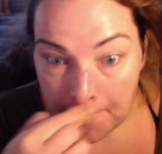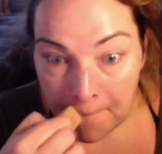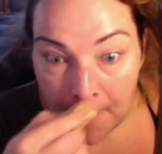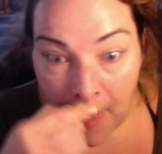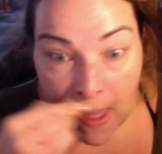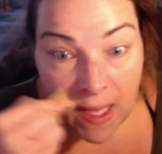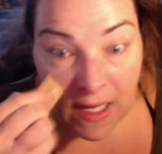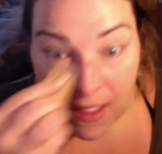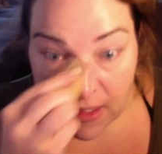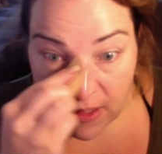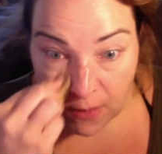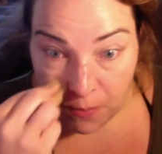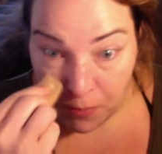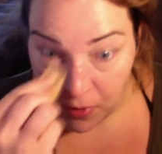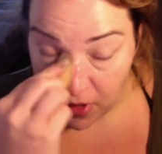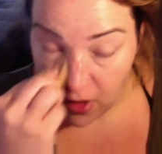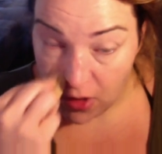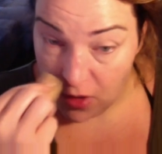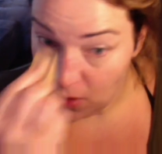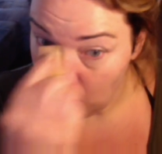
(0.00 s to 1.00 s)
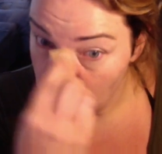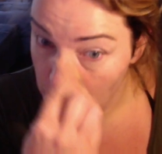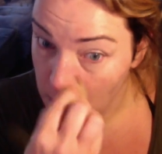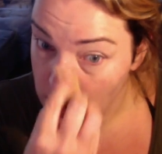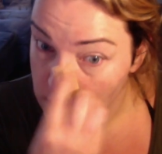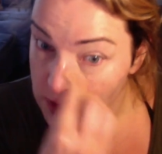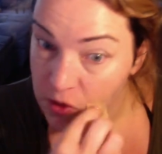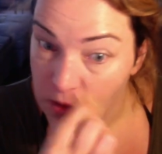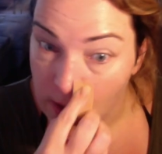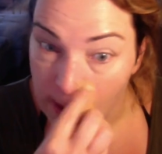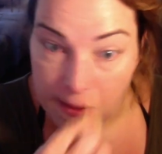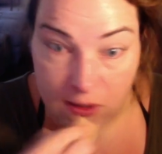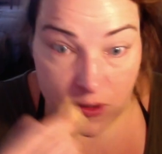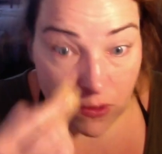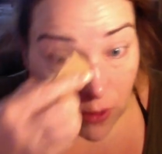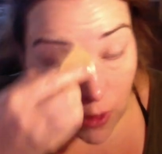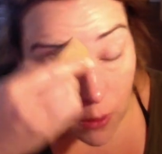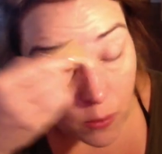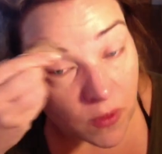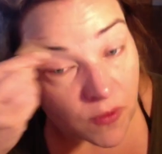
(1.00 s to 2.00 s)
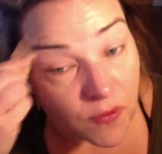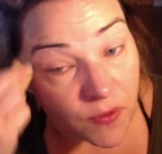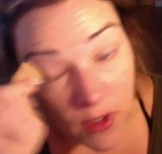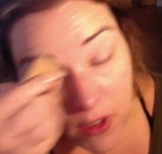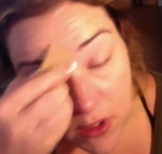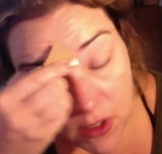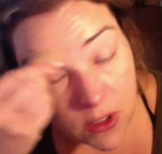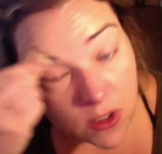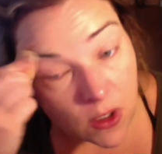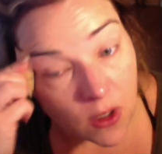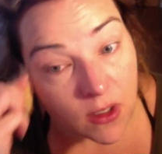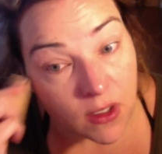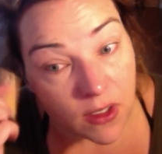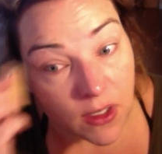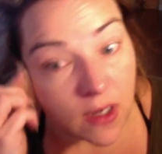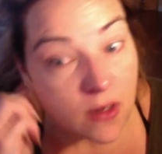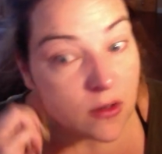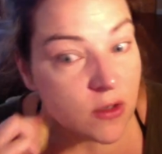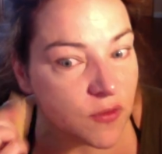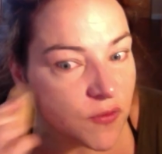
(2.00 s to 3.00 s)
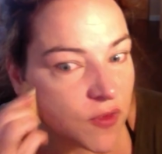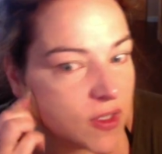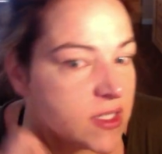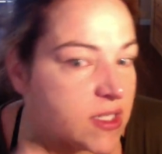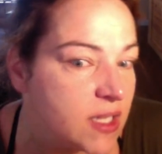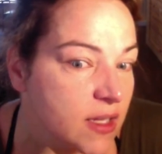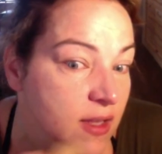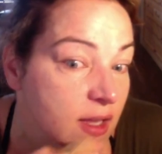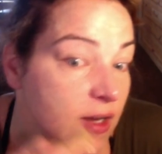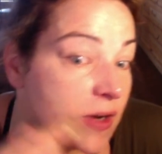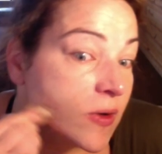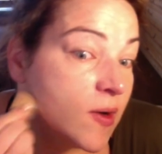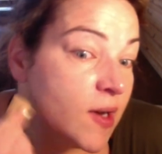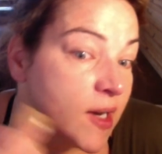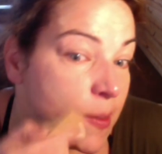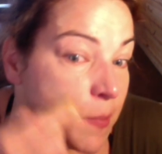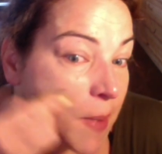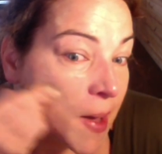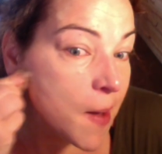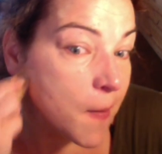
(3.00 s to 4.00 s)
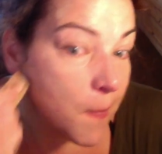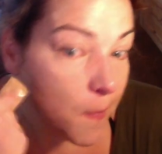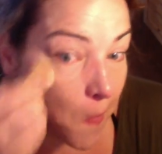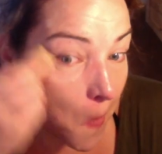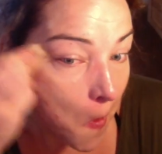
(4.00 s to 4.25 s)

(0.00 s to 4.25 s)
And I did put a good moisturizer on before I started. I don't know if I said that already, but